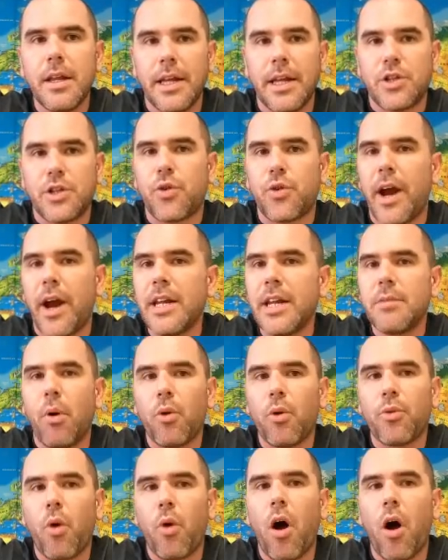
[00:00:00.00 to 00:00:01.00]
They traded
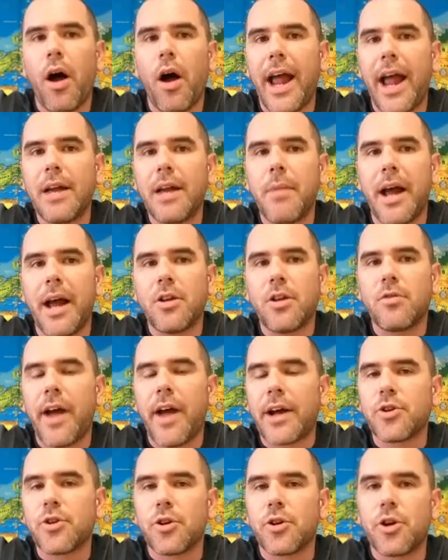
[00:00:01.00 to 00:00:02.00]
both raw and
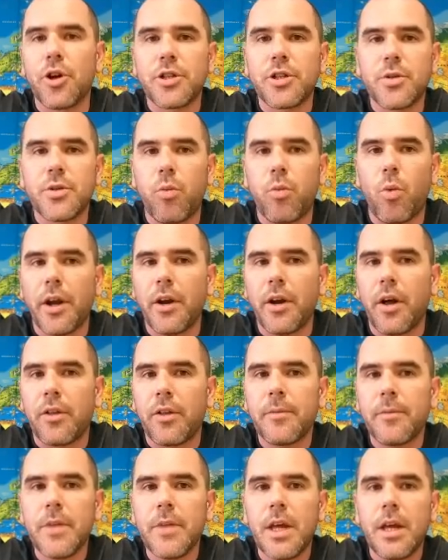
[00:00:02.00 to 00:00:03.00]
manufactured goods with one
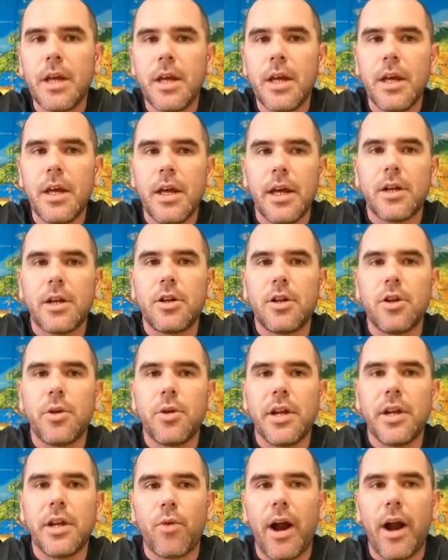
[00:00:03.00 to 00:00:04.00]
another,
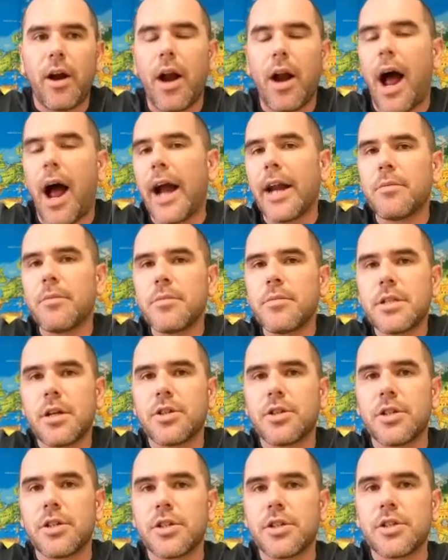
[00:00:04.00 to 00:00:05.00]
including rare items
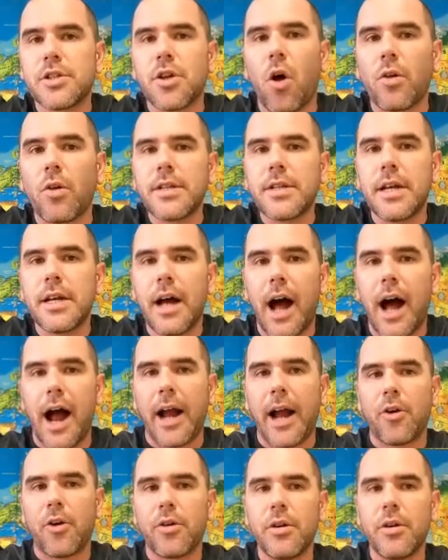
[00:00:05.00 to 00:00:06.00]
such as salt,
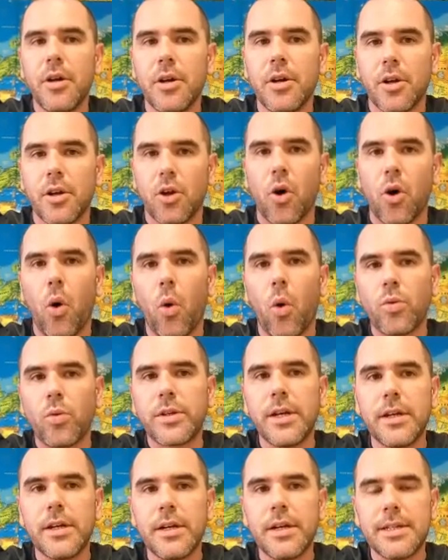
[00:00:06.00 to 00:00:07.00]
iron,
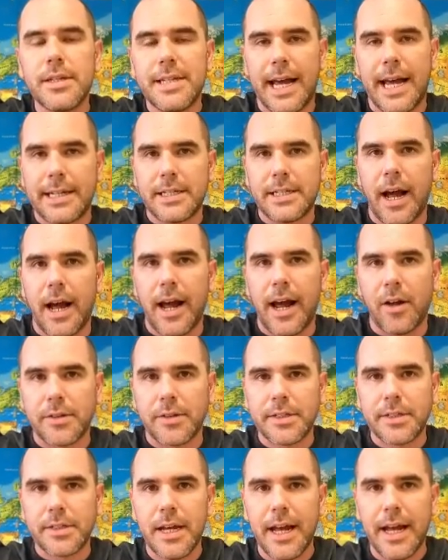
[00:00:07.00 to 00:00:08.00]
gold,
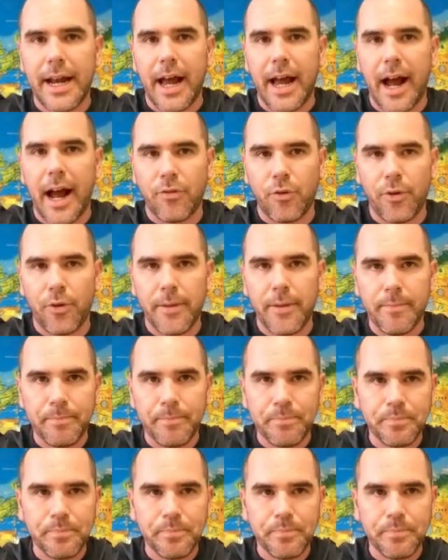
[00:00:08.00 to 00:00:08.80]
textiles, and ivory.